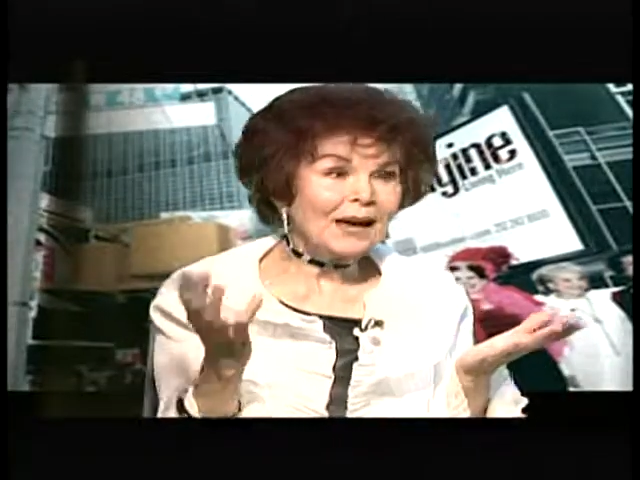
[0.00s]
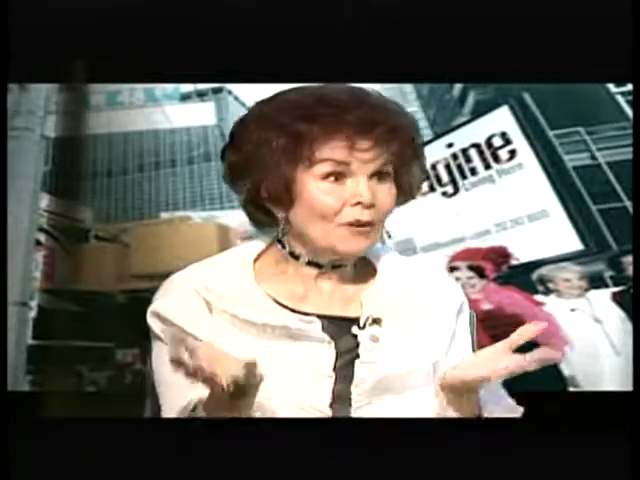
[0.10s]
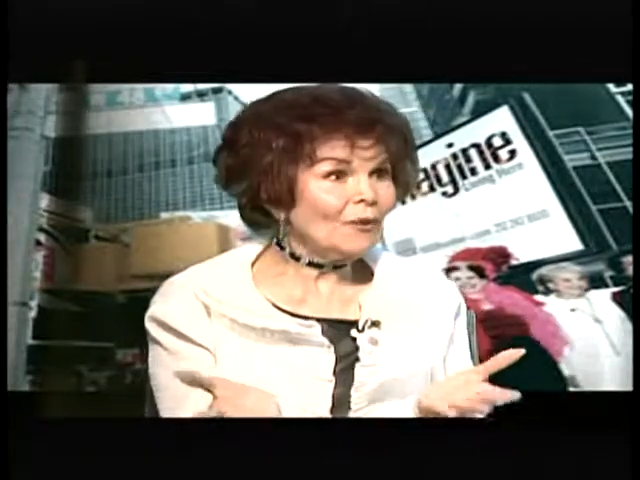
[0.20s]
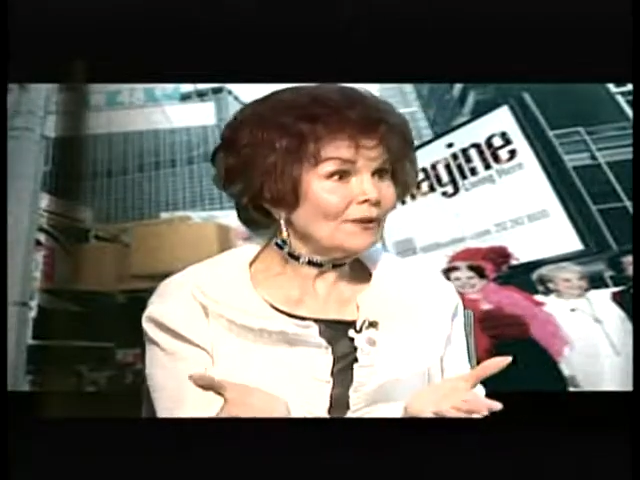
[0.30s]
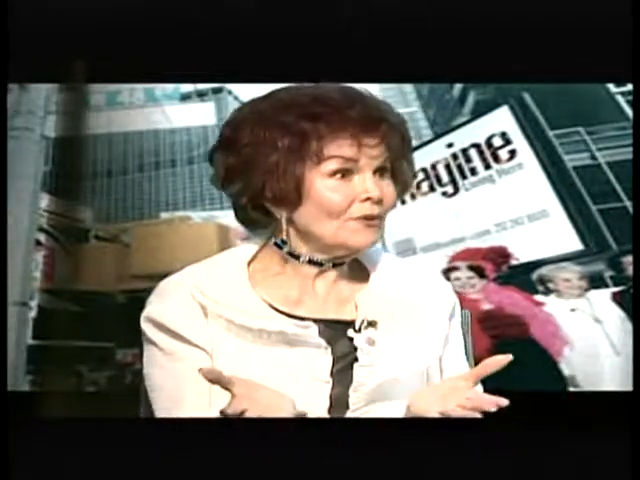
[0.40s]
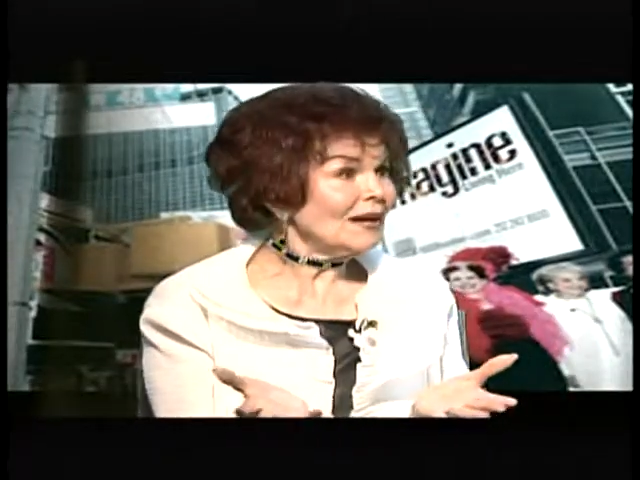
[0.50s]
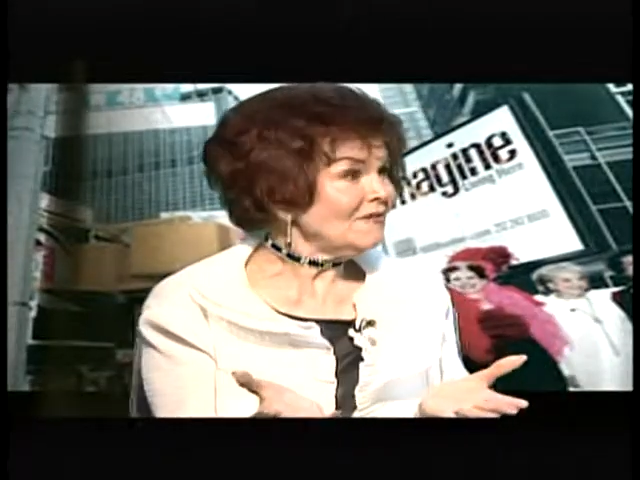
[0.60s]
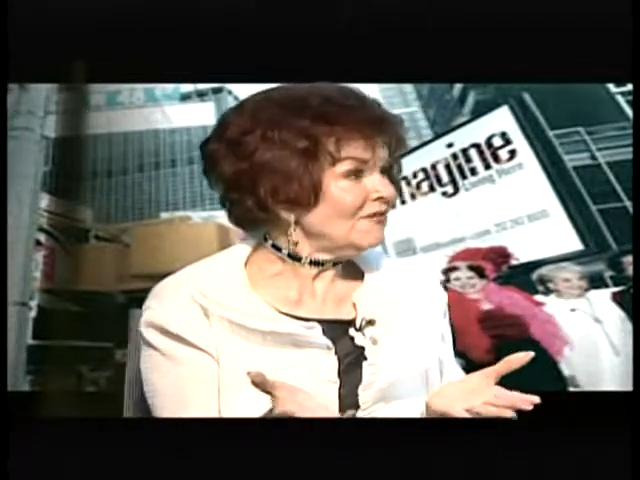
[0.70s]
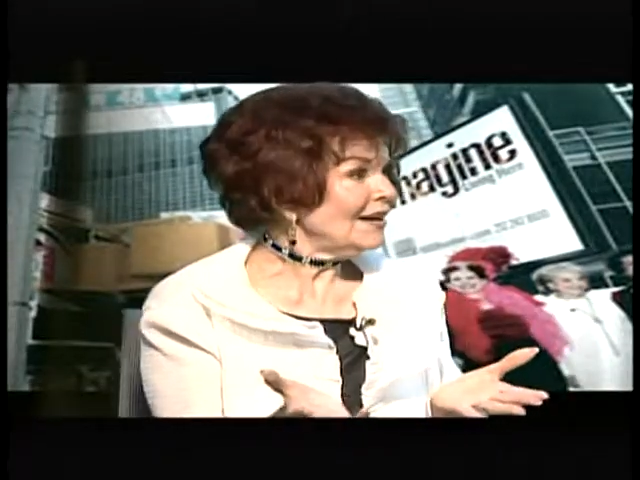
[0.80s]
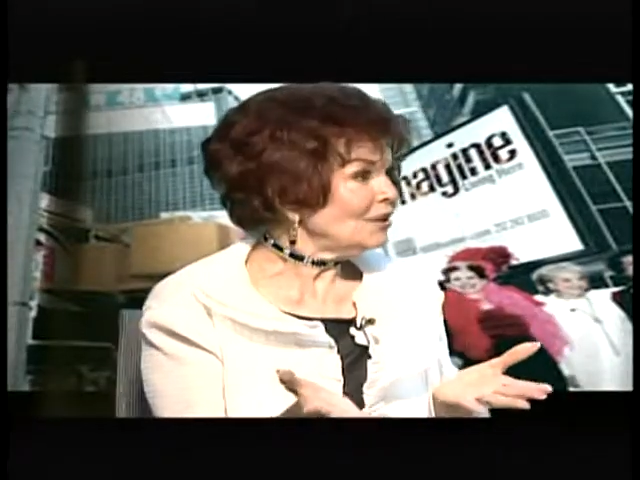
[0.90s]
why don't I
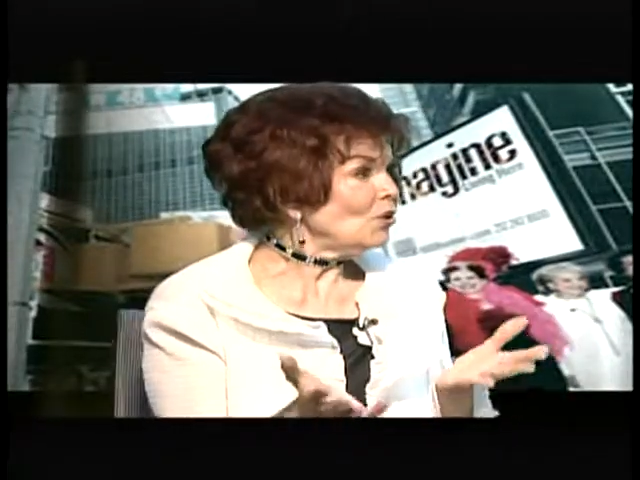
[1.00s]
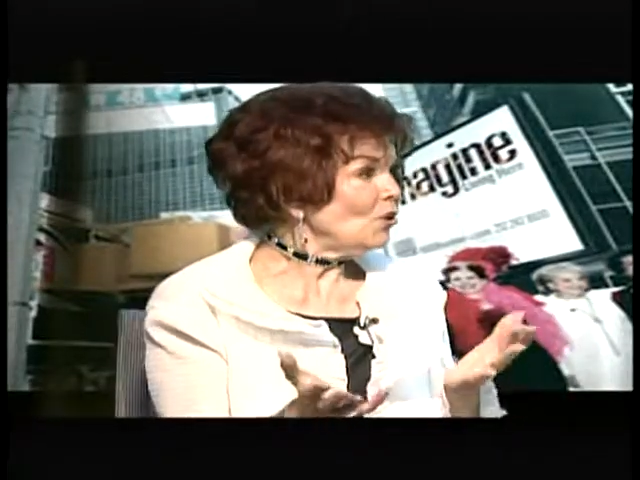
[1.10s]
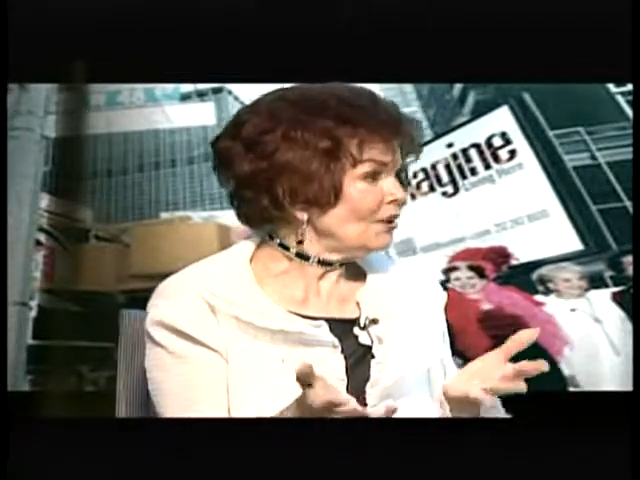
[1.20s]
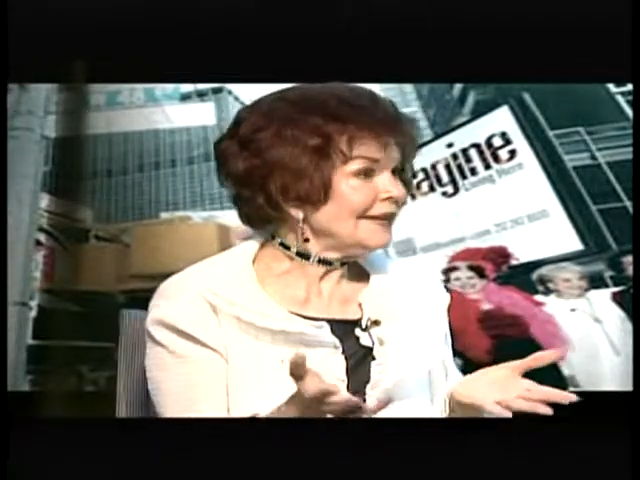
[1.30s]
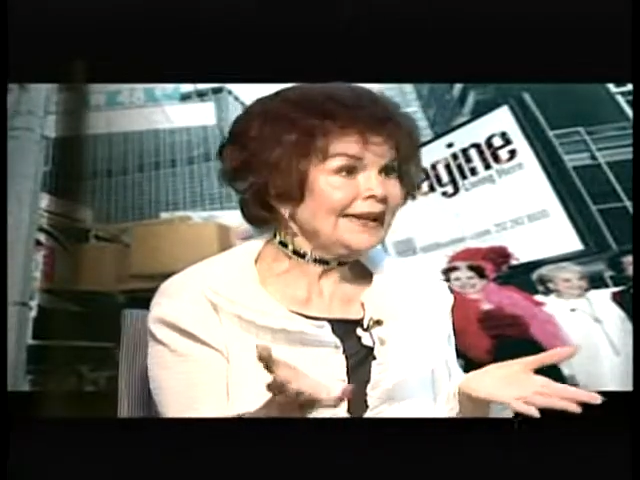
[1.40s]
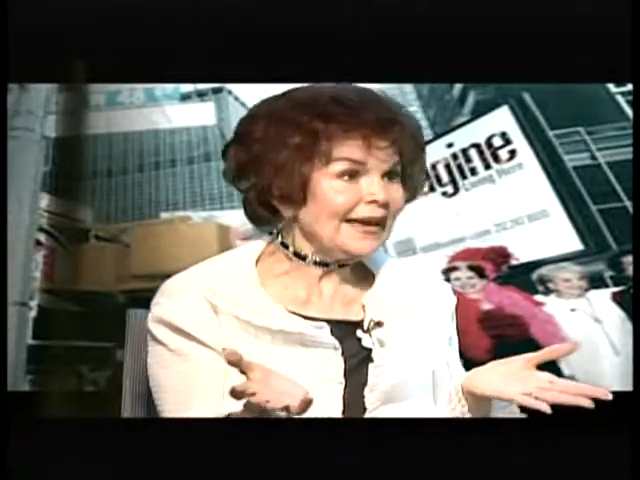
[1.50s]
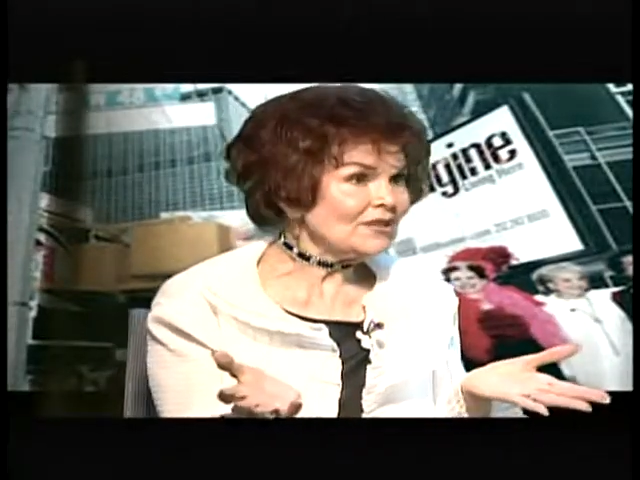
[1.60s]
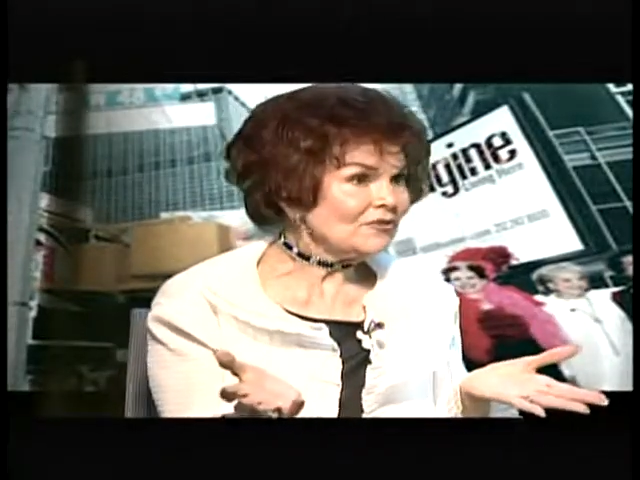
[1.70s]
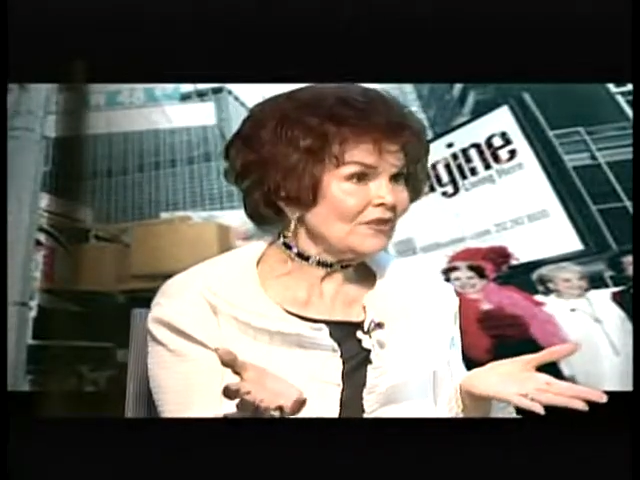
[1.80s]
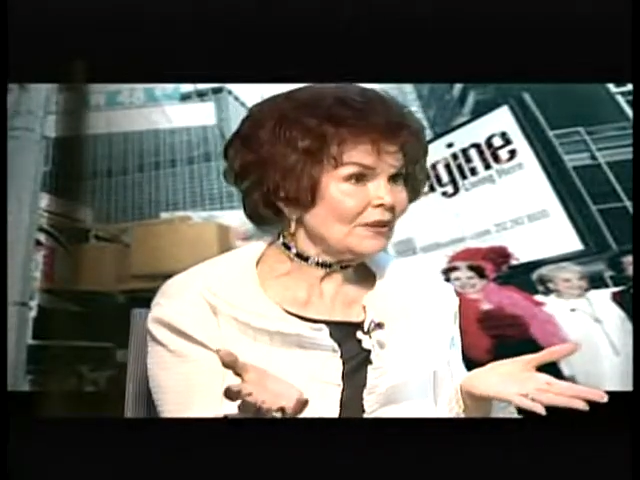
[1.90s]
find oil and
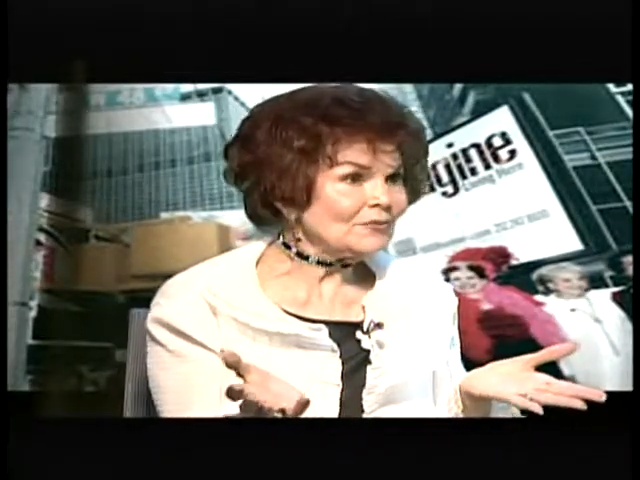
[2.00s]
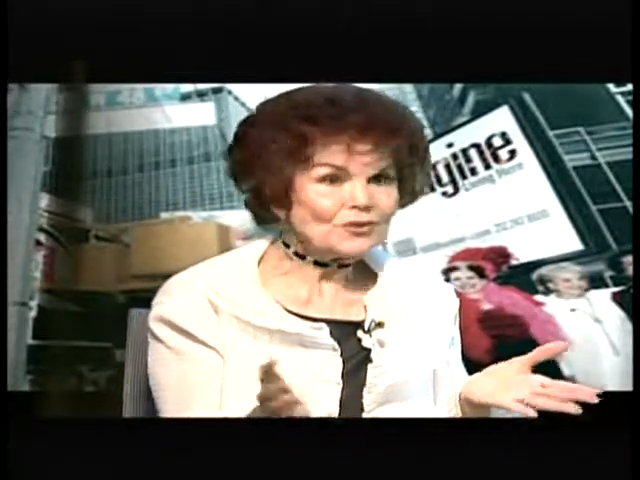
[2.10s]
gas for them